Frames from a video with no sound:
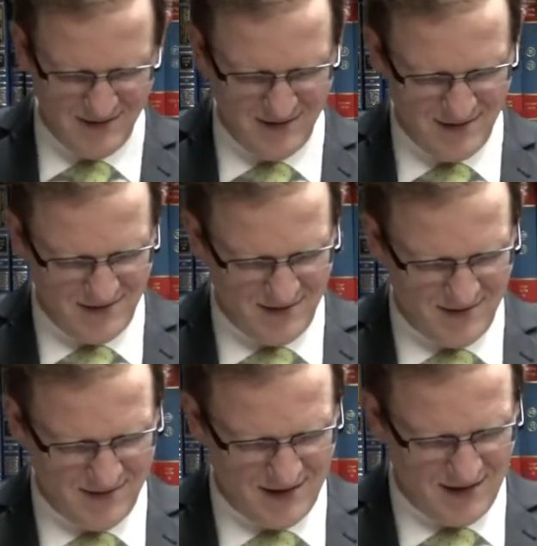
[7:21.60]
he
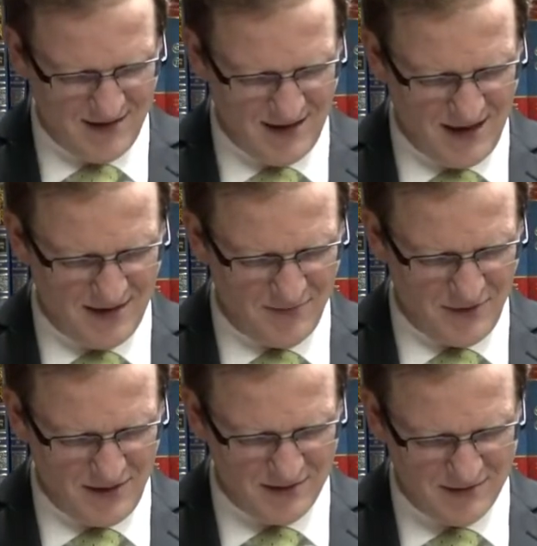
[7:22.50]
did the, the other
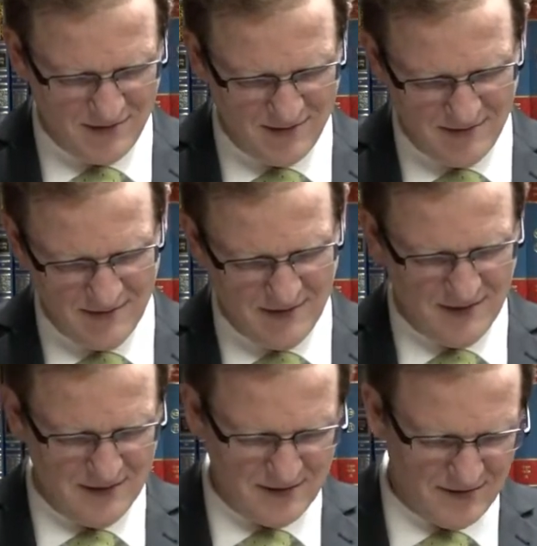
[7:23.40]
part.
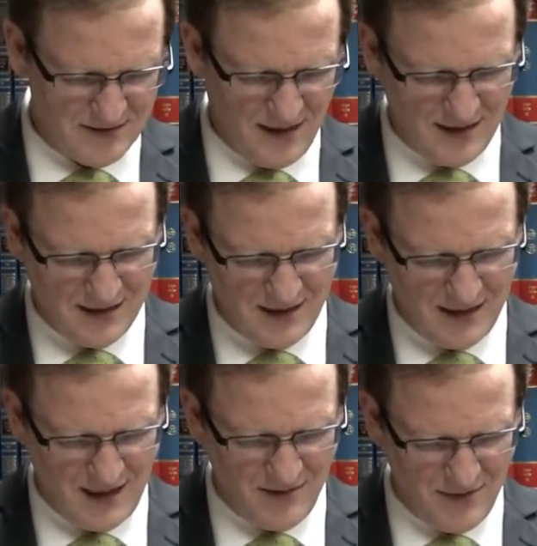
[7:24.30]
So, Sarkadat
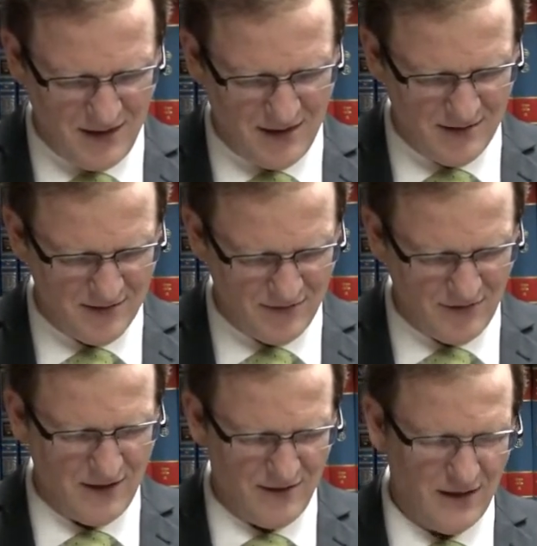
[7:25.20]
Achamina.
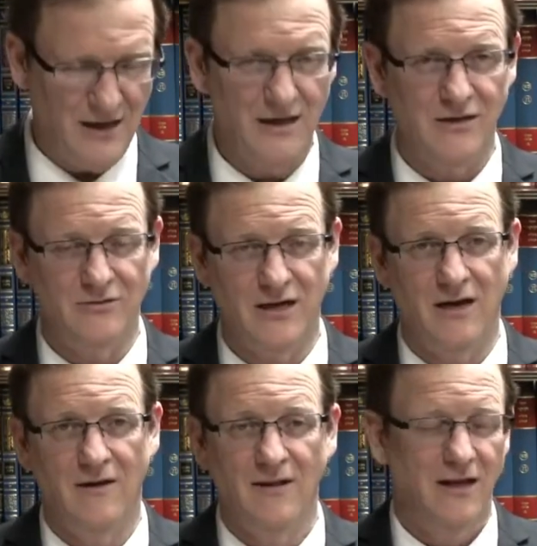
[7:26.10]

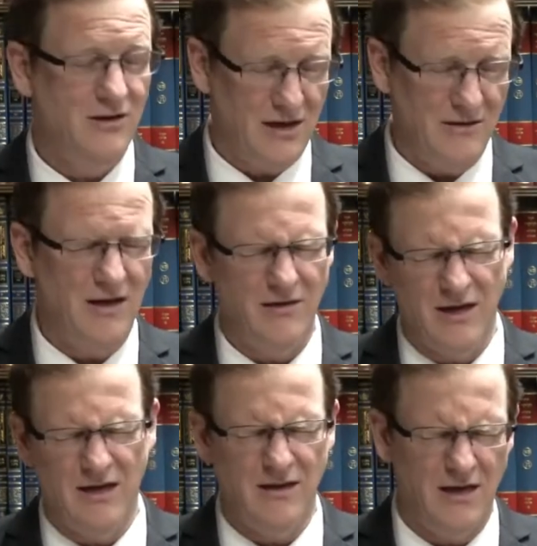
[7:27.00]
And,
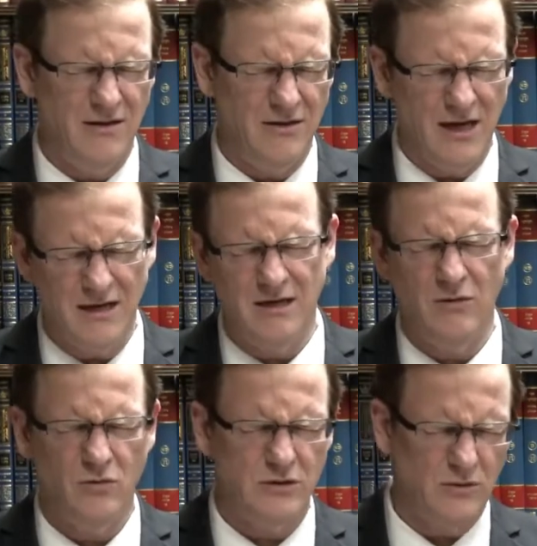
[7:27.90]
and, and then he
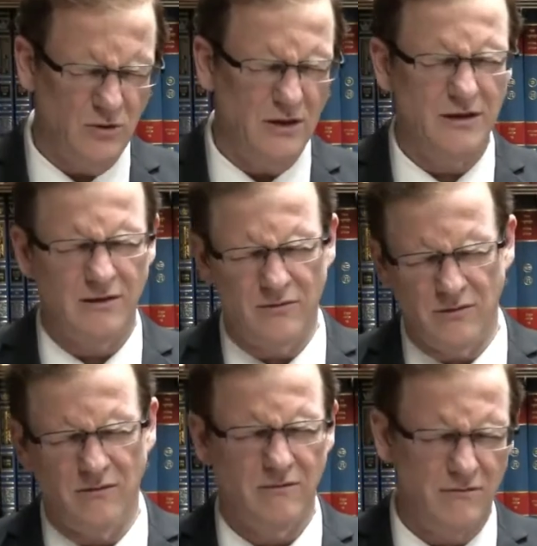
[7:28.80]
was aware that
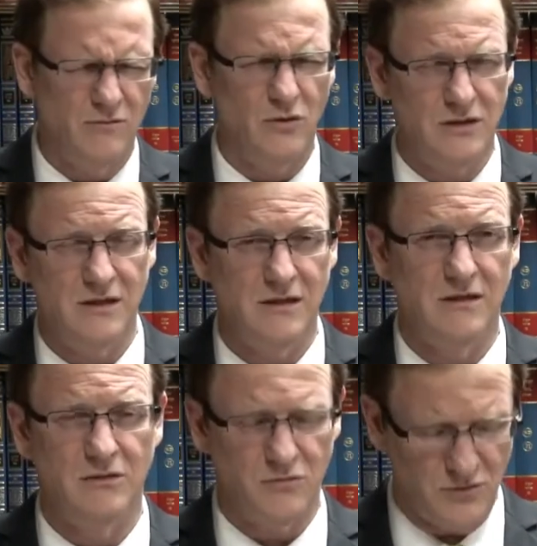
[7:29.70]
what he did
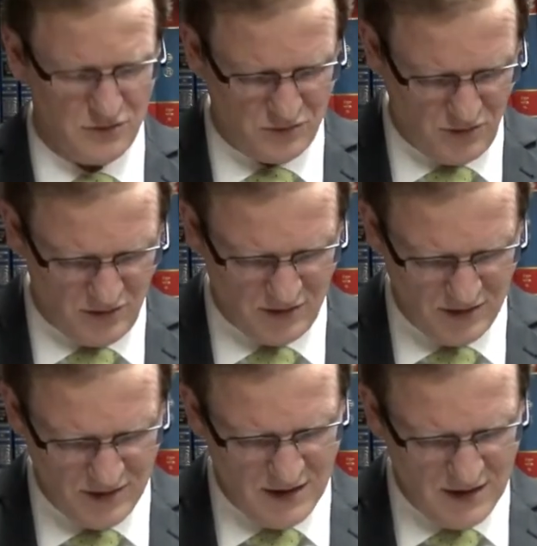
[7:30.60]
is, was wrong.
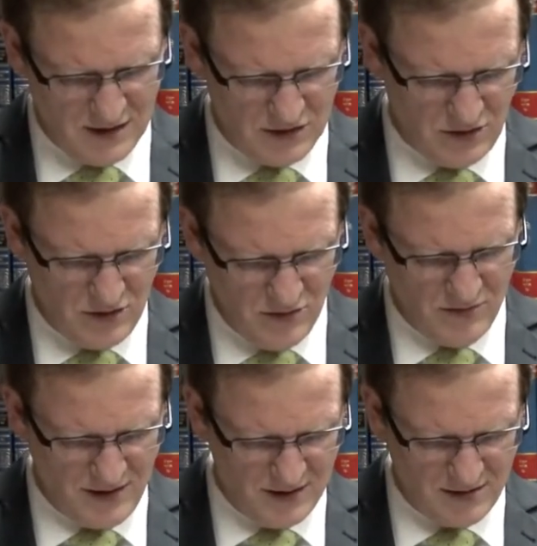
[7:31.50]
So you
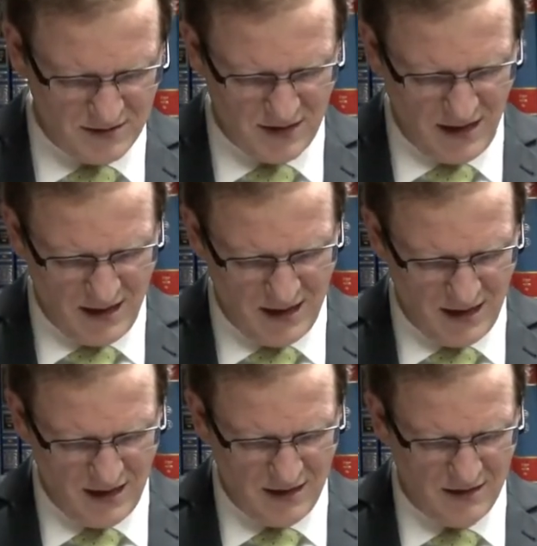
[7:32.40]
may
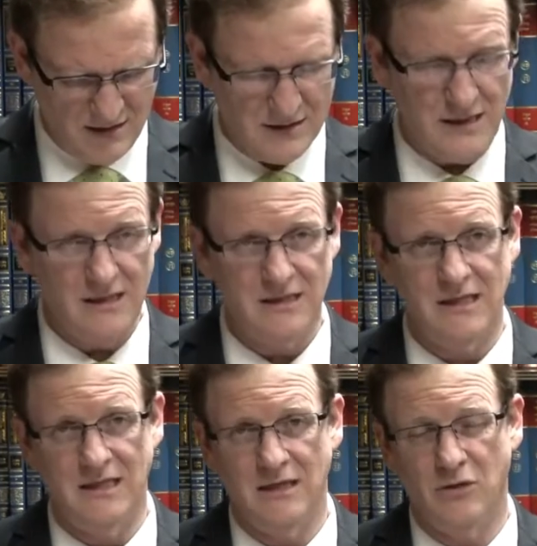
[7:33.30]
say that since
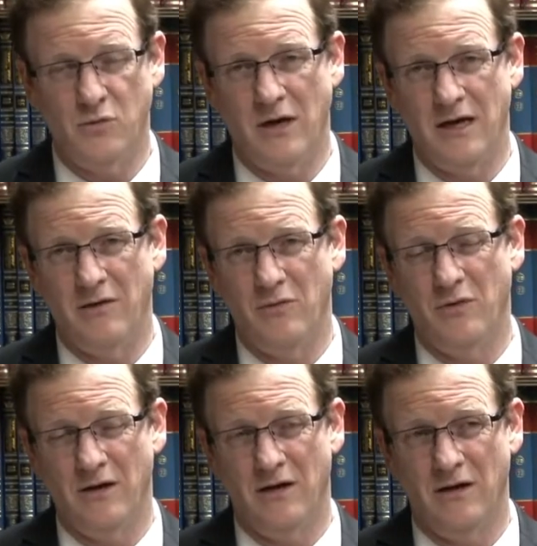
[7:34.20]
he did it
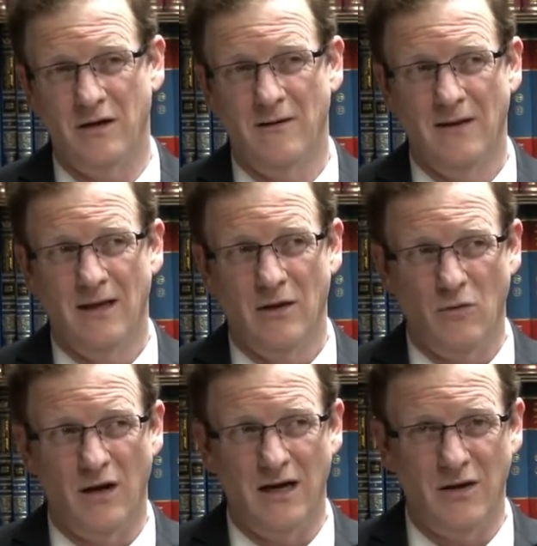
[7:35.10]
while,
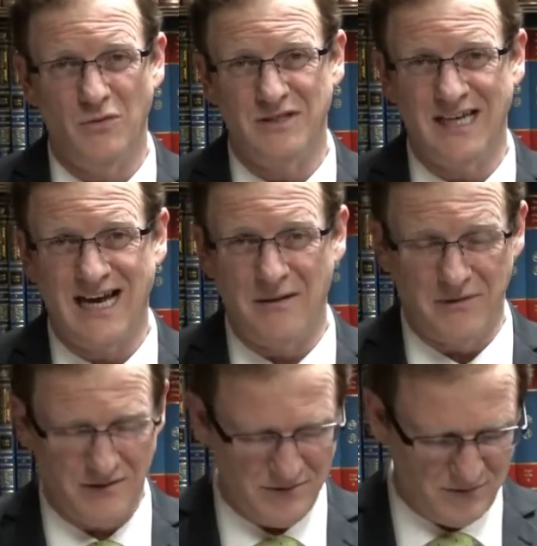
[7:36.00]
while he was a
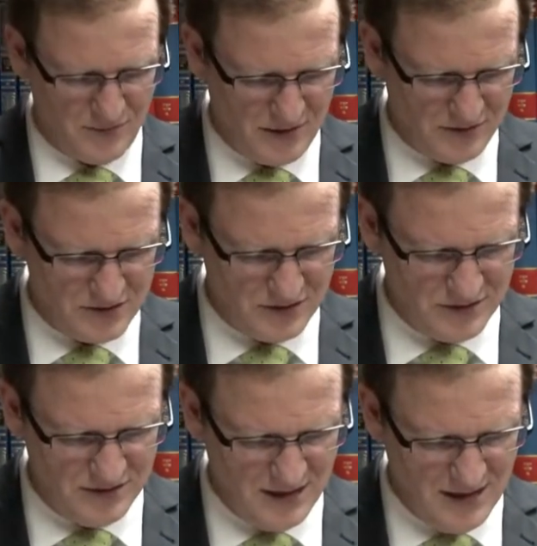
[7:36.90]
common
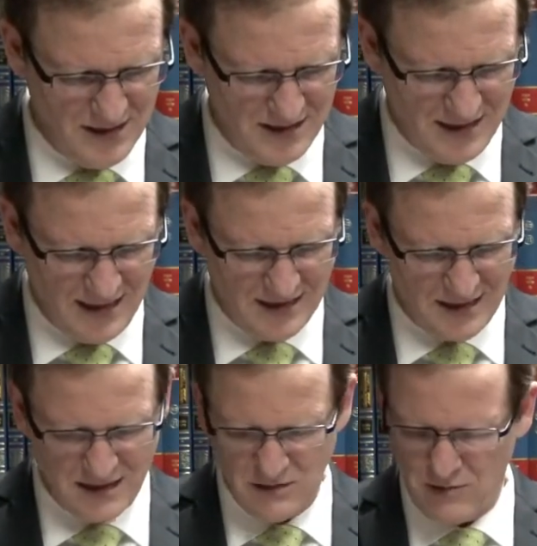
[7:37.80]
person, Naiti
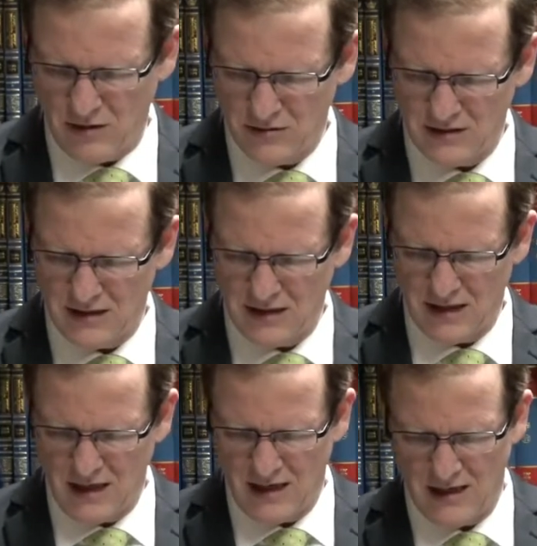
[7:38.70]
Kizbao
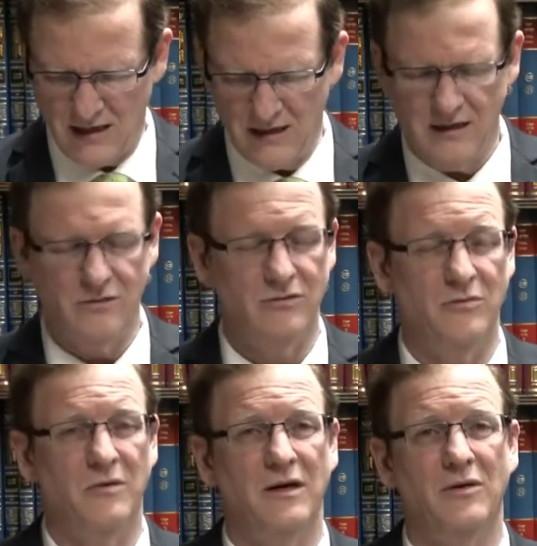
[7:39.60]
Sira, he knew to
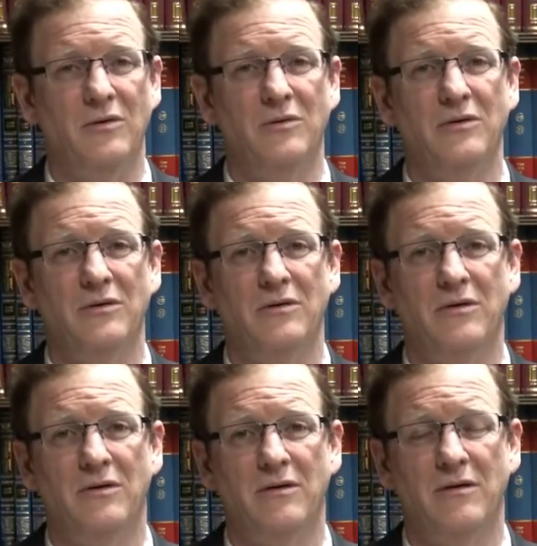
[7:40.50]
bring Ur
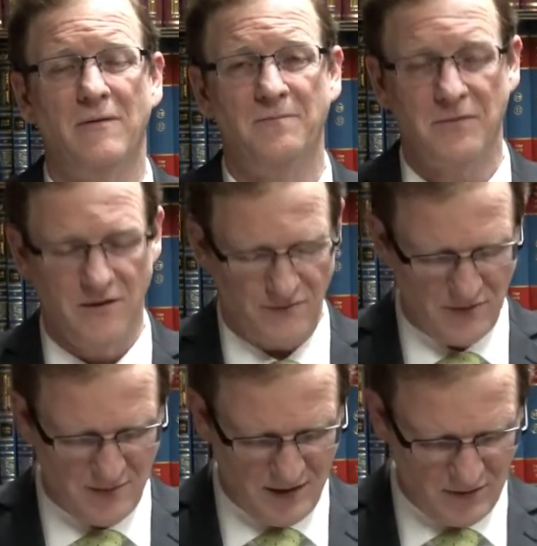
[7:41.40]
or
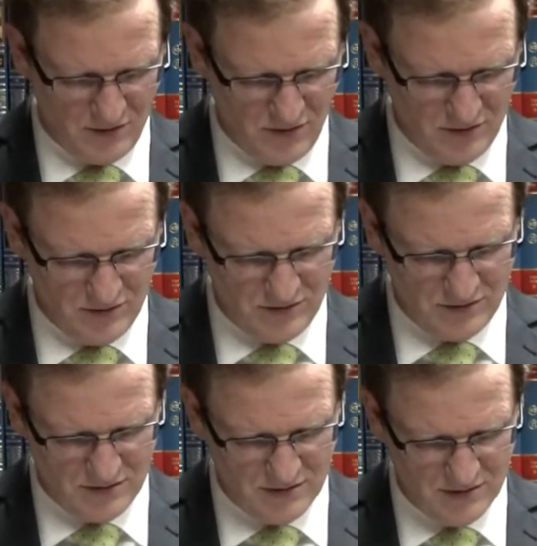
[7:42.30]
female goat